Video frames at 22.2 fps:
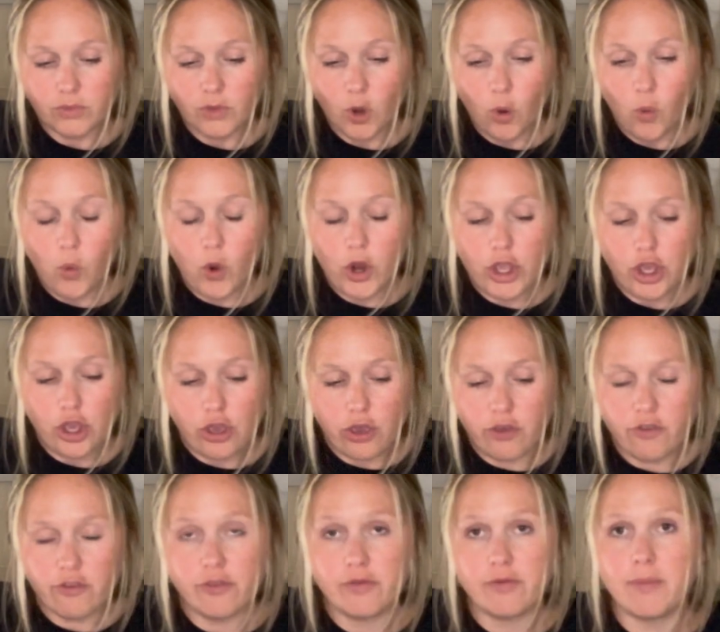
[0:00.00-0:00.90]
what
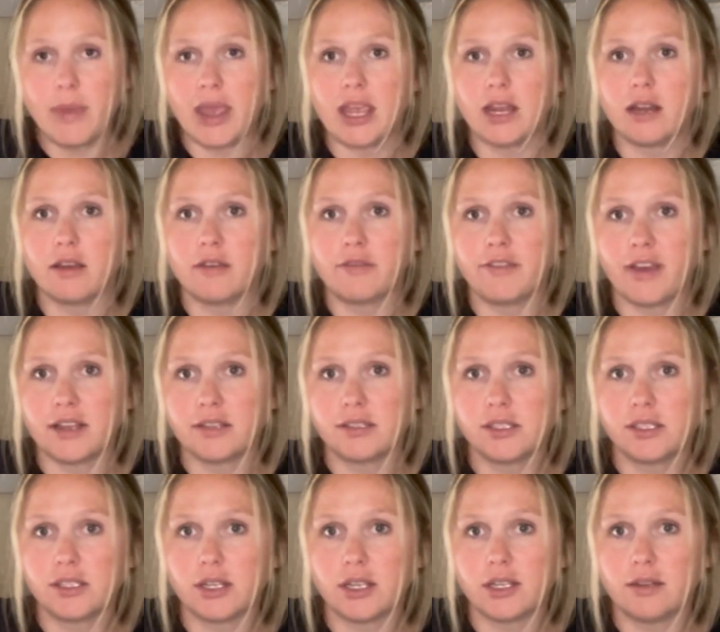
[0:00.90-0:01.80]
you've
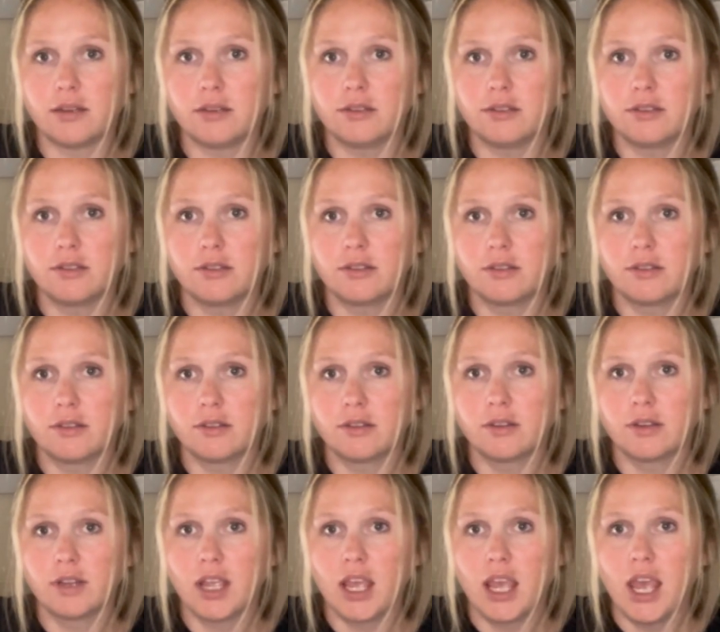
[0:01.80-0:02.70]
manifested.
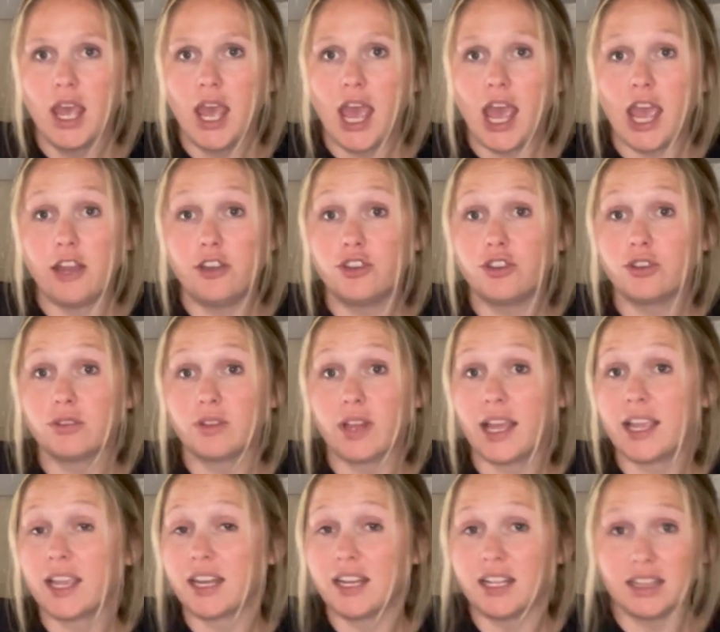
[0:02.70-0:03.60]
And you're
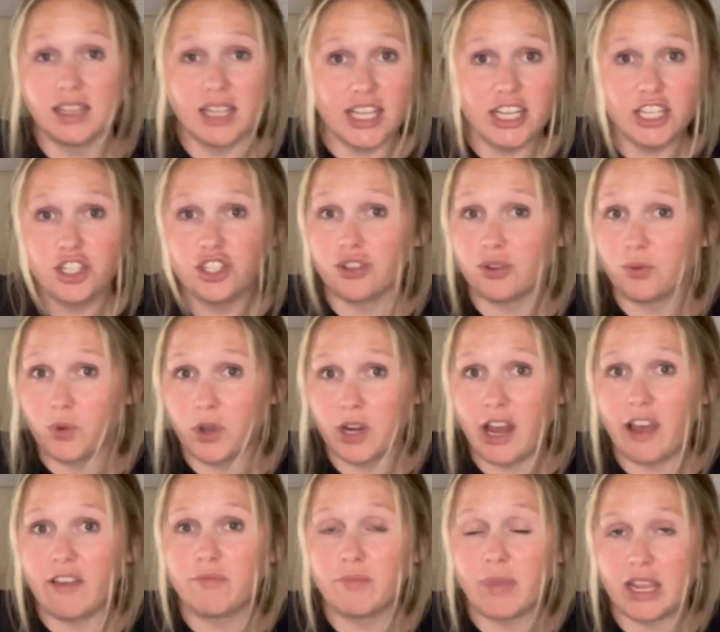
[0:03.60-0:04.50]
like, and unless you're what
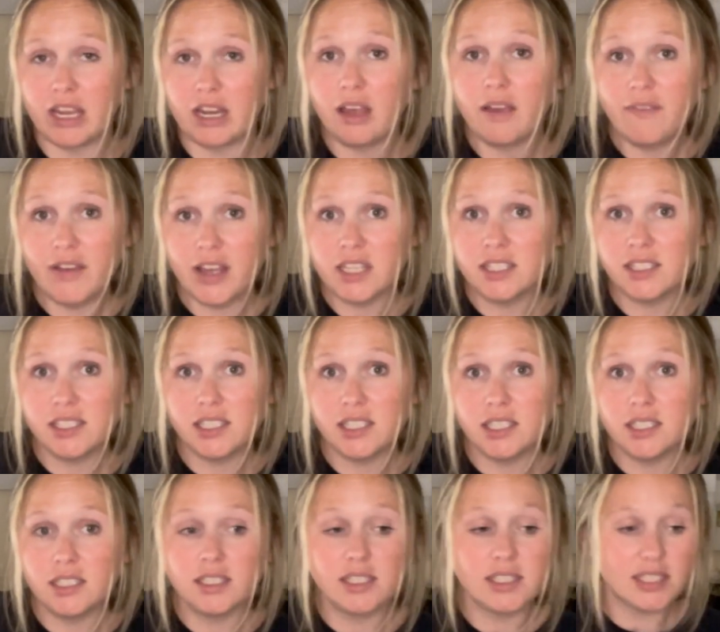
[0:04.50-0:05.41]
I've
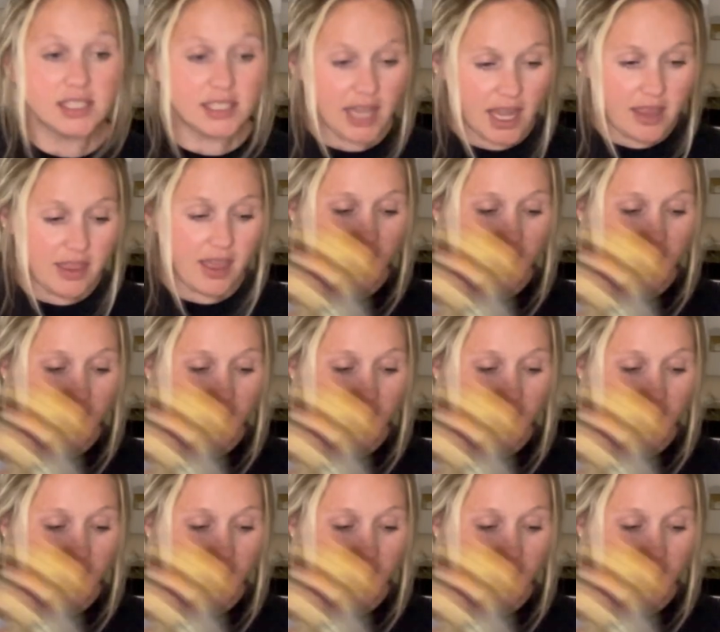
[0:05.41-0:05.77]
manifested, stay the